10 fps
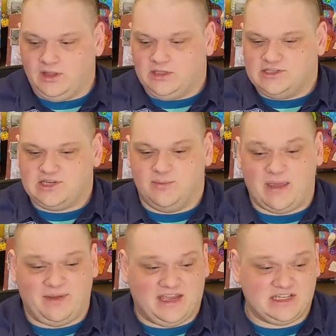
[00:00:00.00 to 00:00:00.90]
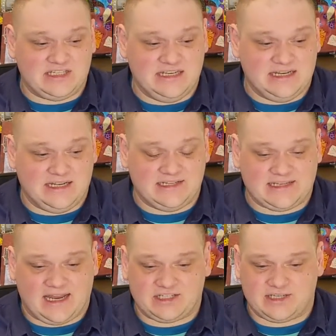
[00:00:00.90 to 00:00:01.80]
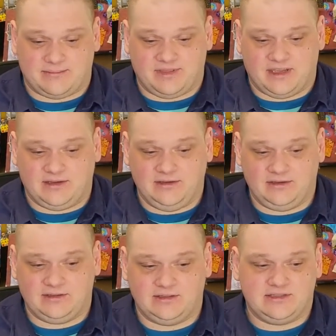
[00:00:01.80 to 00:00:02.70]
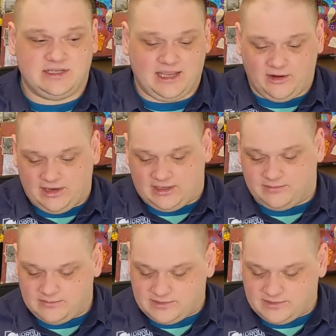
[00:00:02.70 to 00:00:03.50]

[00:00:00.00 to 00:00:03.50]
So maybe I just need to attach something to carry it.